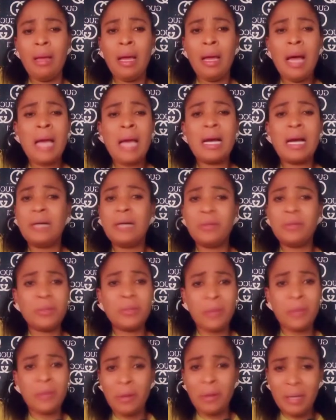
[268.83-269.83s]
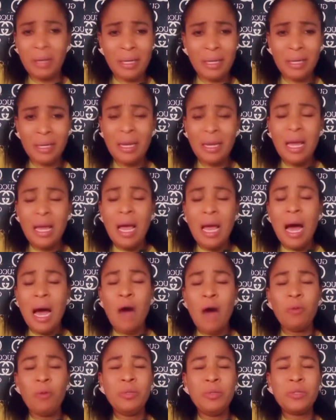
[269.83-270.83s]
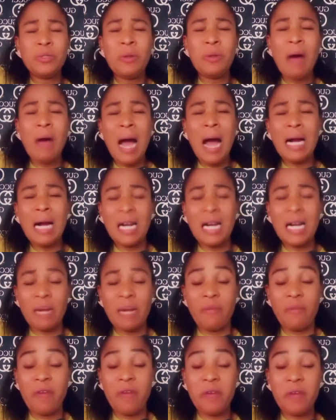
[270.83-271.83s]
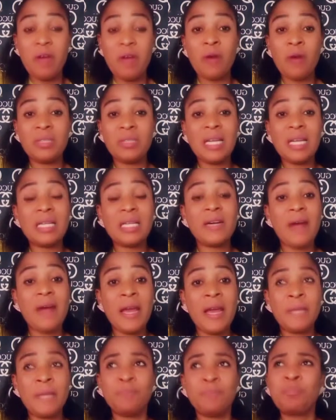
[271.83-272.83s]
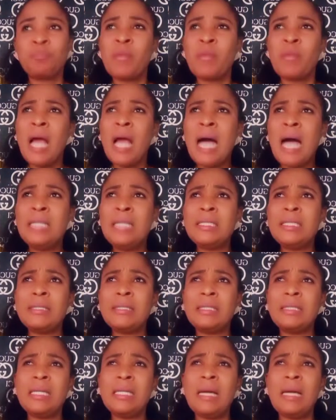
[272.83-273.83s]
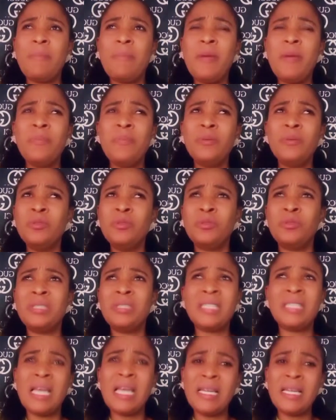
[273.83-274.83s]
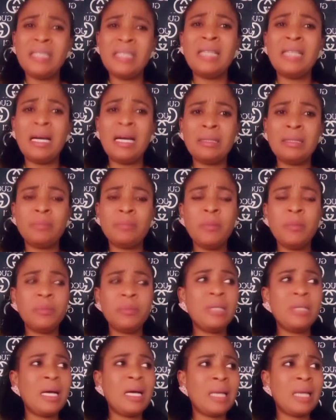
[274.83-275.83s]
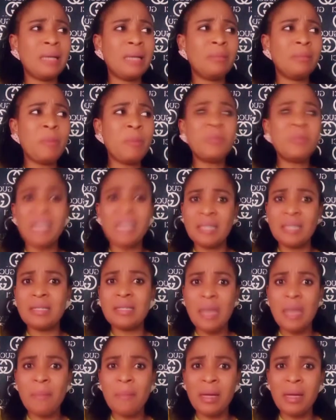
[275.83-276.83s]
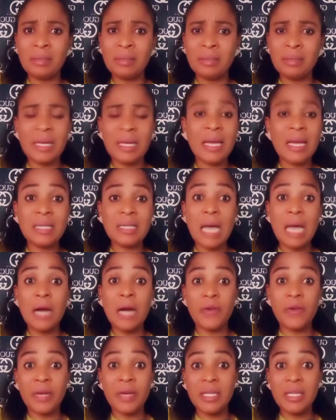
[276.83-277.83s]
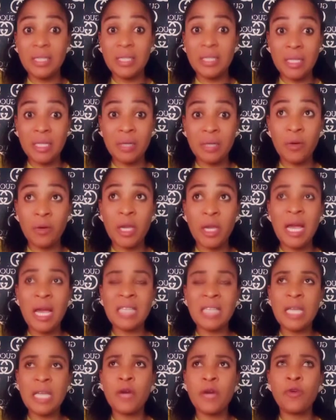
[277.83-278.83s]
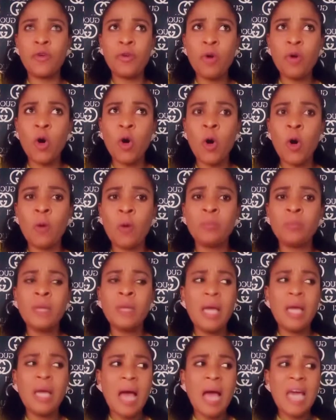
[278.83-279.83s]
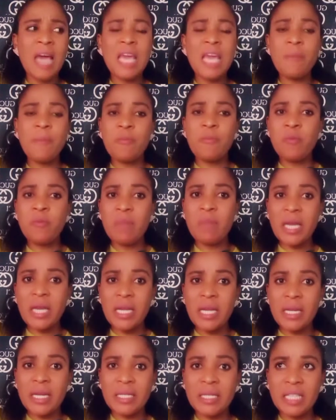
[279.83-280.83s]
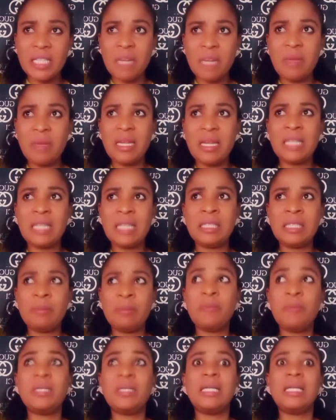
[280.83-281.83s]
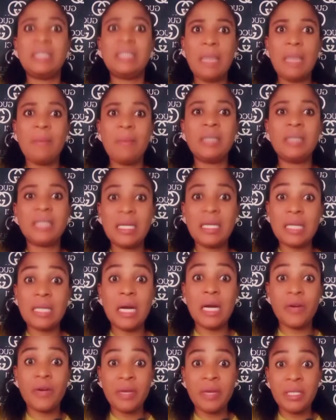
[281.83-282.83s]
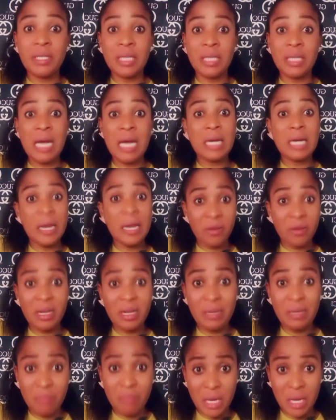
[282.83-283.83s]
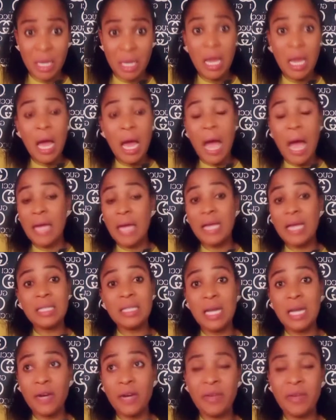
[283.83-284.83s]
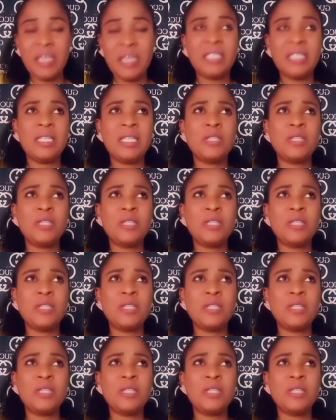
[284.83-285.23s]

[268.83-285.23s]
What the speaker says: I cannot talk. I will be so angry. Before you know, I will start crying. And people do say it that people that stammers, they get angry easily, okay? As I grew up, I hear people making this statement that people that stammers get angry easily, and I know that me, I get angry easily.